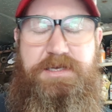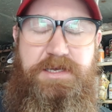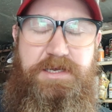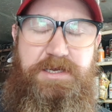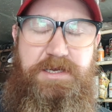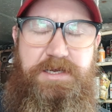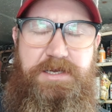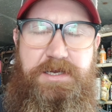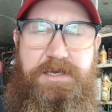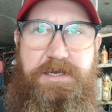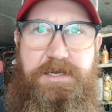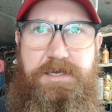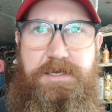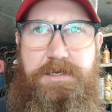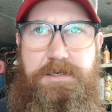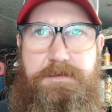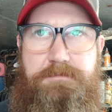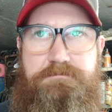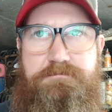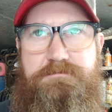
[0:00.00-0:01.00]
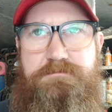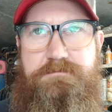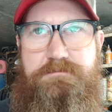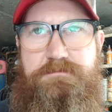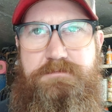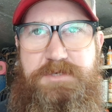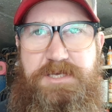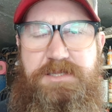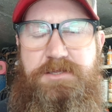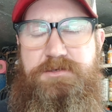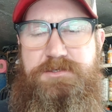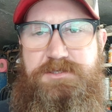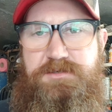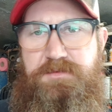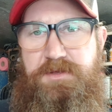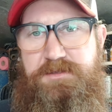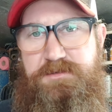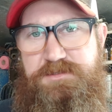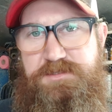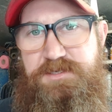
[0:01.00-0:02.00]
and there's some
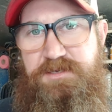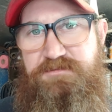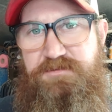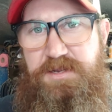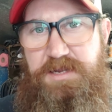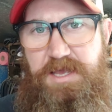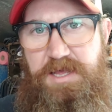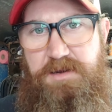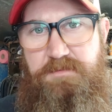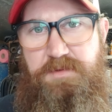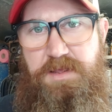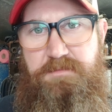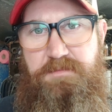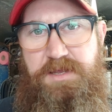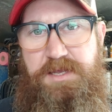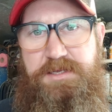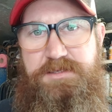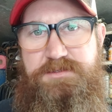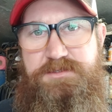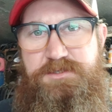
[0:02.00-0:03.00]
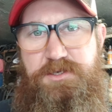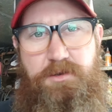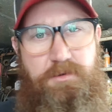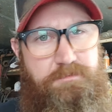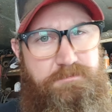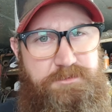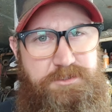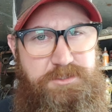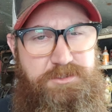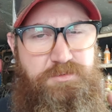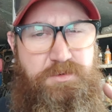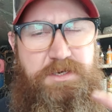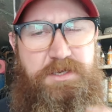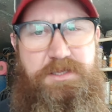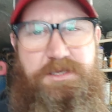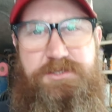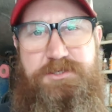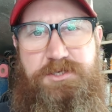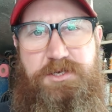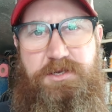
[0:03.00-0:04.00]
other stuff I got on my mind. So just want to
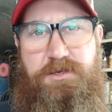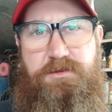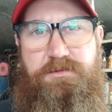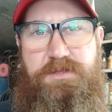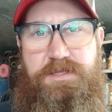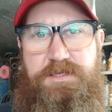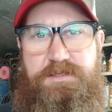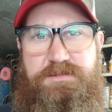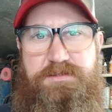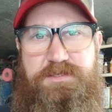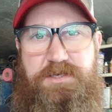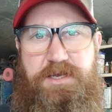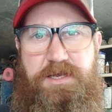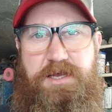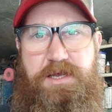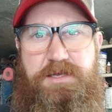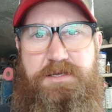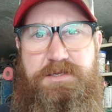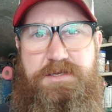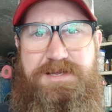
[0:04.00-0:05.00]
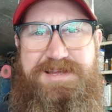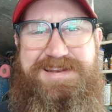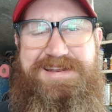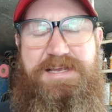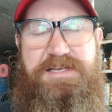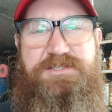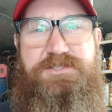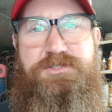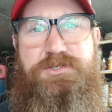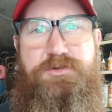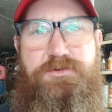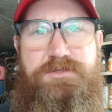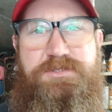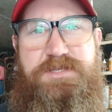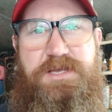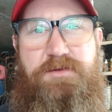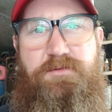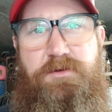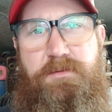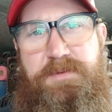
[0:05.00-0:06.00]
let you know that next
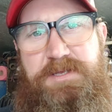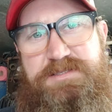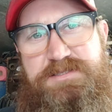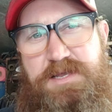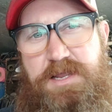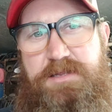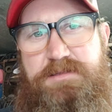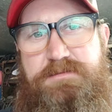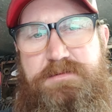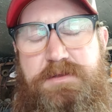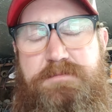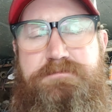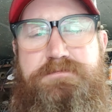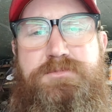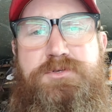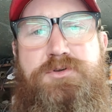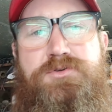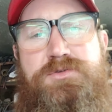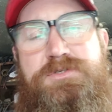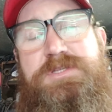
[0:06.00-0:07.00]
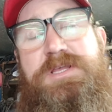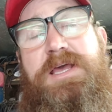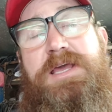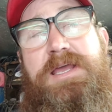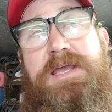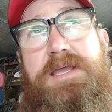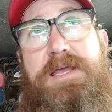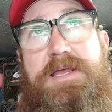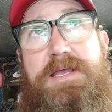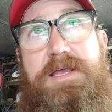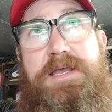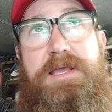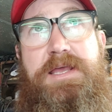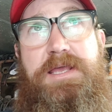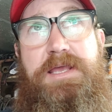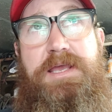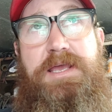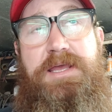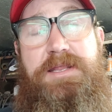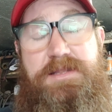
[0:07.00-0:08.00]
Tuesday will be Tech Tip Tuesday,
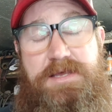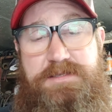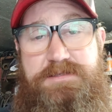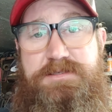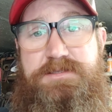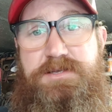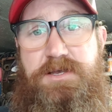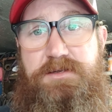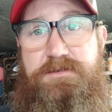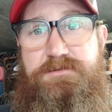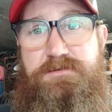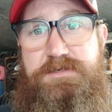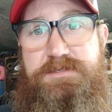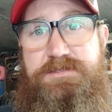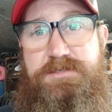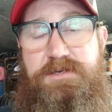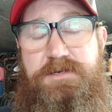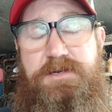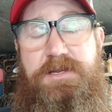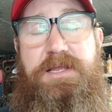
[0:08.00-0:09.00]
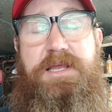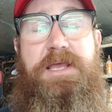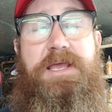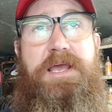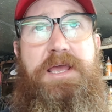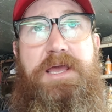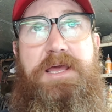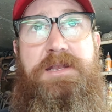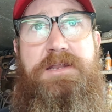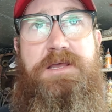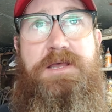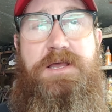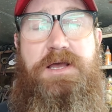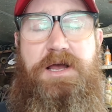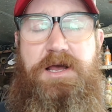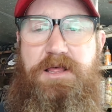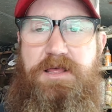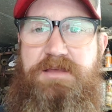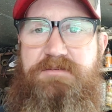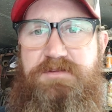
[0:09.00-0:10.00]
and that's a tongue twister. And
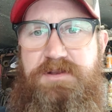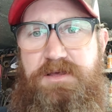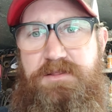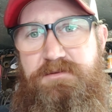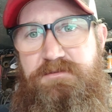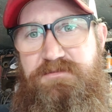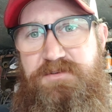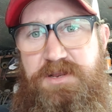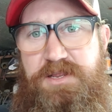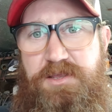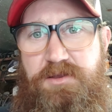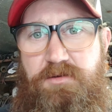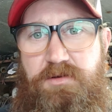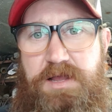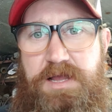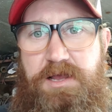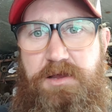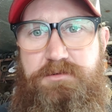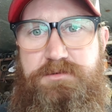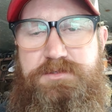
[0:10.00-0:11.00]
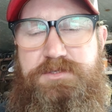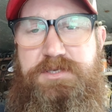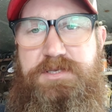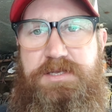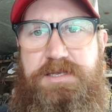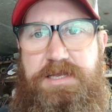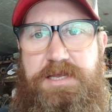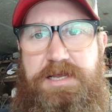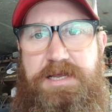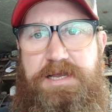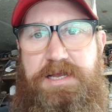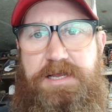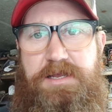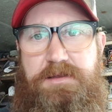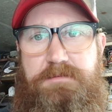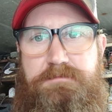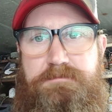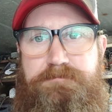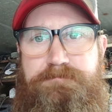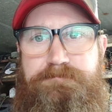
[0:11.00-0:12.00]
I'll have another video out
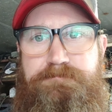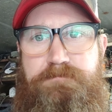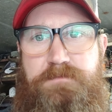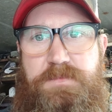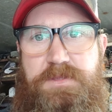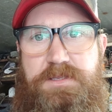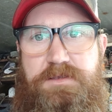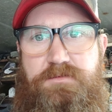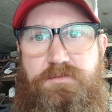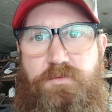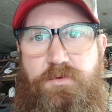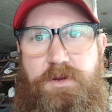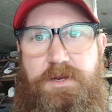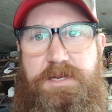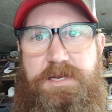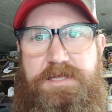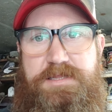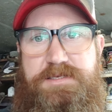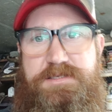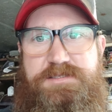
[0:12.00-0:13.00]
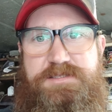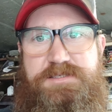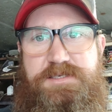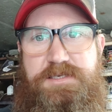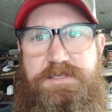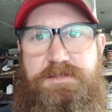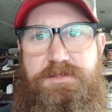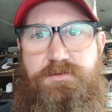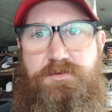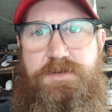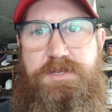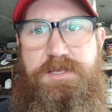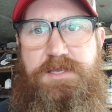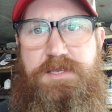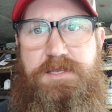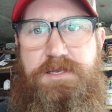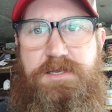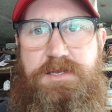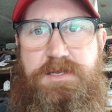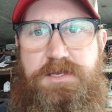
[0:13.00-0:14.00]
working on the
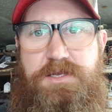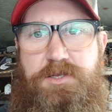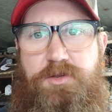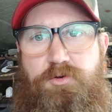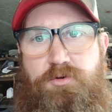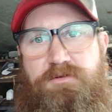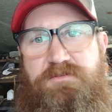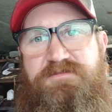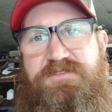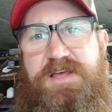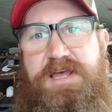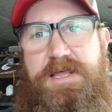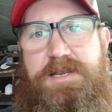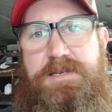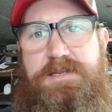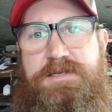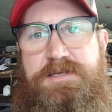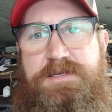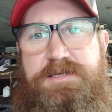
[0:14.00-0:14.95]
C3 Corvette